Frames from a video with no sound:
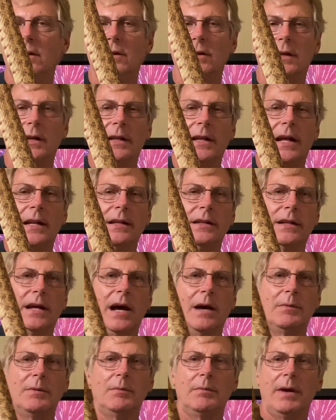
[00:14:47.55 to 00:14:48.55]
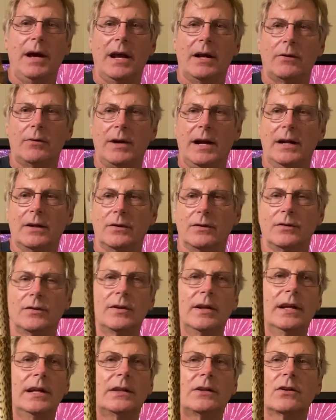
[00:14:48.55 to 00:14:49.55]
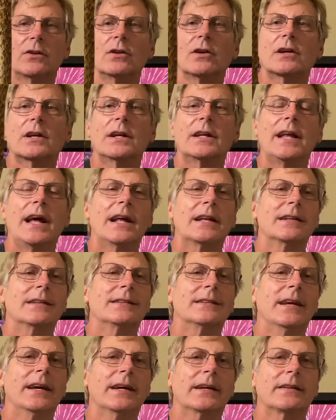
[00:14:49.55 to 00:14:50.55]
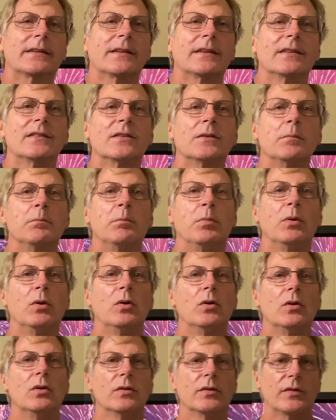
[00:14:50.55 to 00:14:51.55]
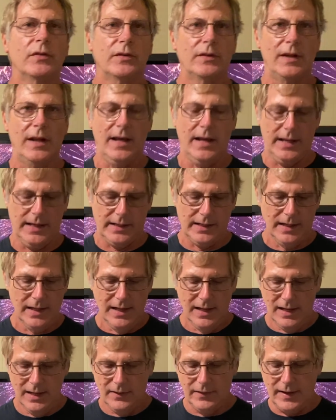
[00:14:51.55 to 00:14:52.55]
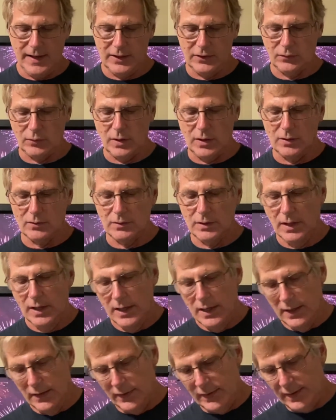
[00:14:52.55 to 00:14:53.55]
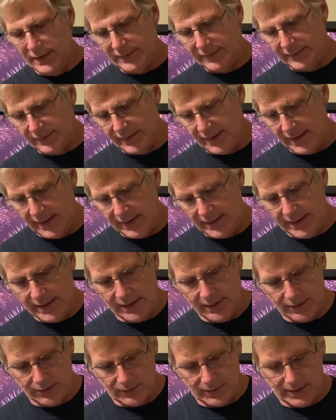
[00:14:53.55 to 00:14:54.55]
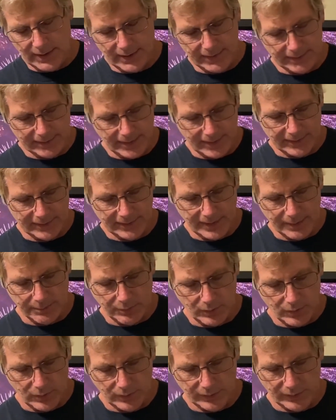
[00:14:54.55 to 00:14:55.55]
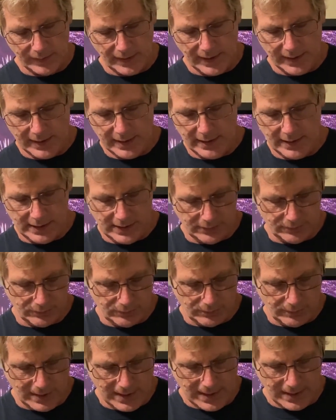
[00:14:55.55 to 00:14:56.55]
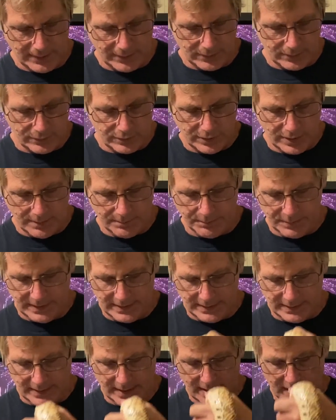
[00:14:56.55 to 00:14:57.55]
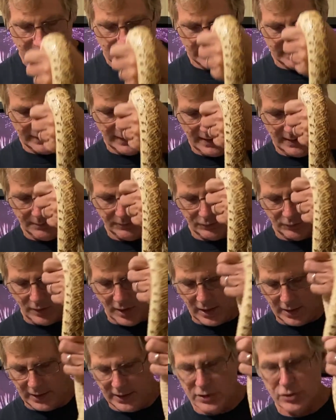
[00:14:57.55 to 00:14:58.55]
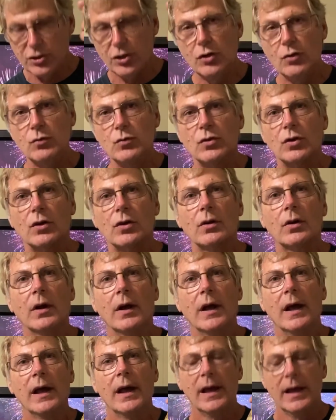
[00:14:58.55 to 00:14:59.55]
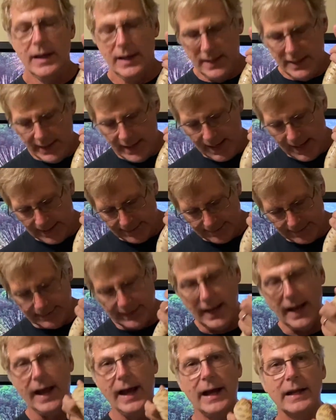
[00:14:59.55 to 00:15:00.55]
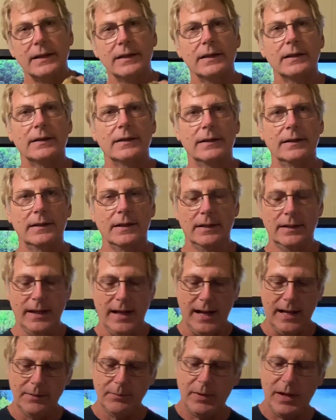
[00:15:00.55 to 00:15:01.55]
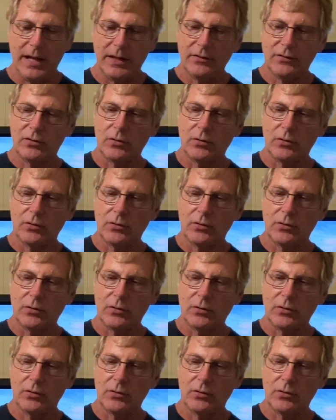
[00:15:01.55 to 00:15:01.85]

looking at a diamondback rattlesnake. They're looking at a Texas bull snake. That's what this snake here is a bull snake. He is rather jumpy today. His name's Rocky Jr. He has a dad. The dad passed